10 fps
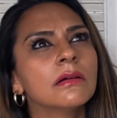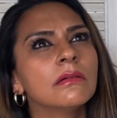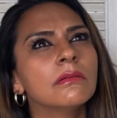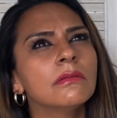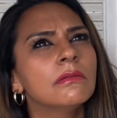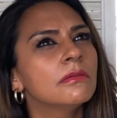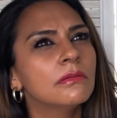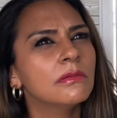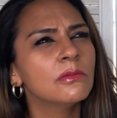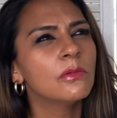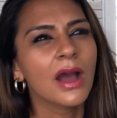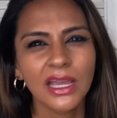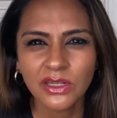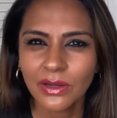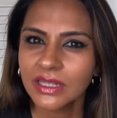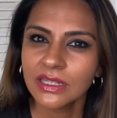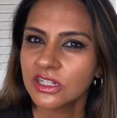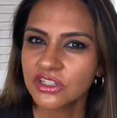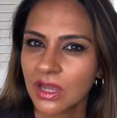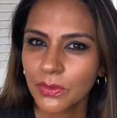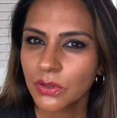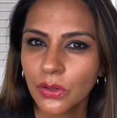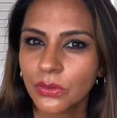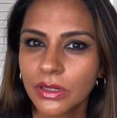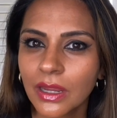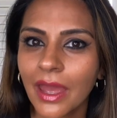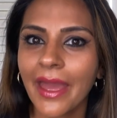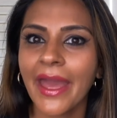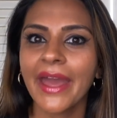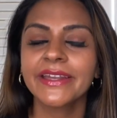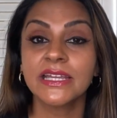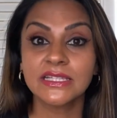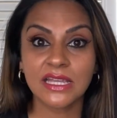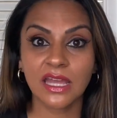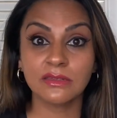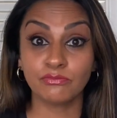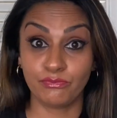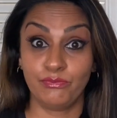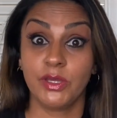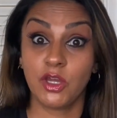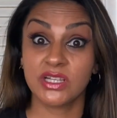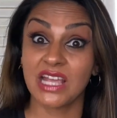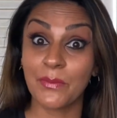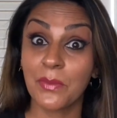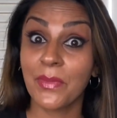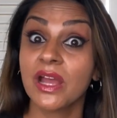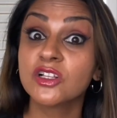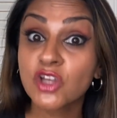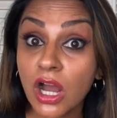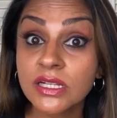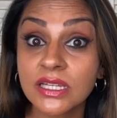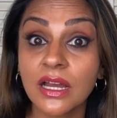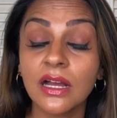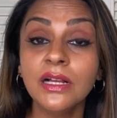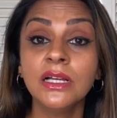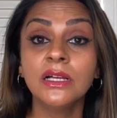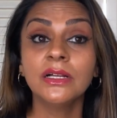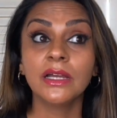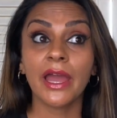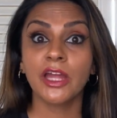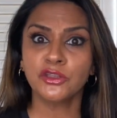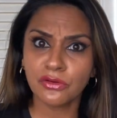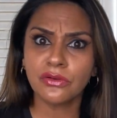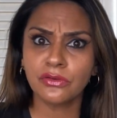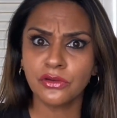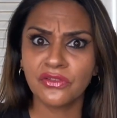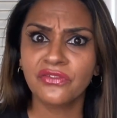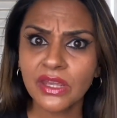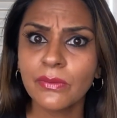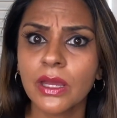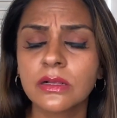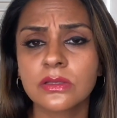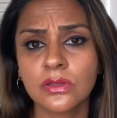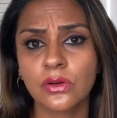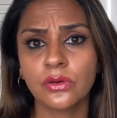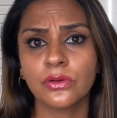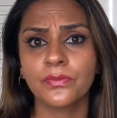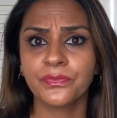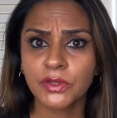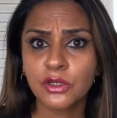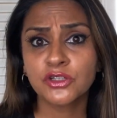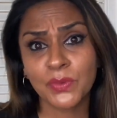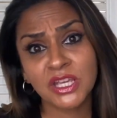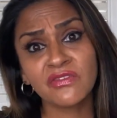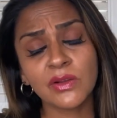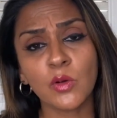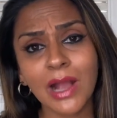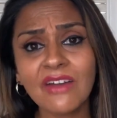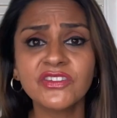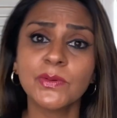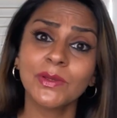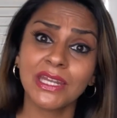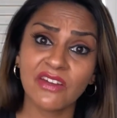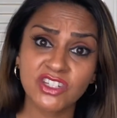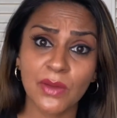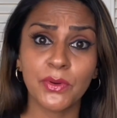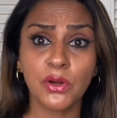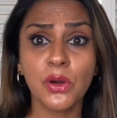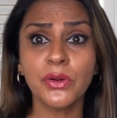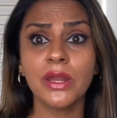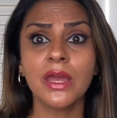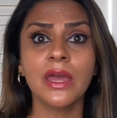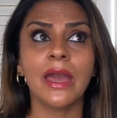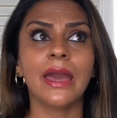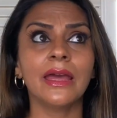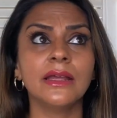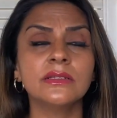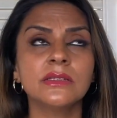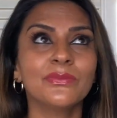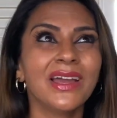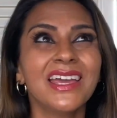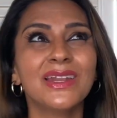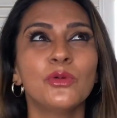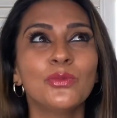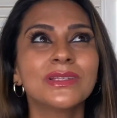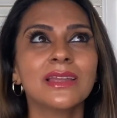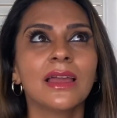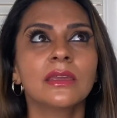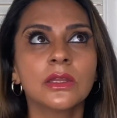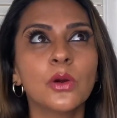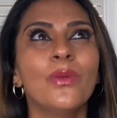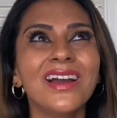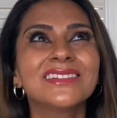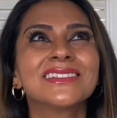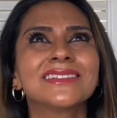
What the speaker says: why do I need a chaperone? And he said, because I'm a male doctor and you're female, so to make you feel more comfortable, you can have a chaperone. And in my head, I'm almost like, you know what,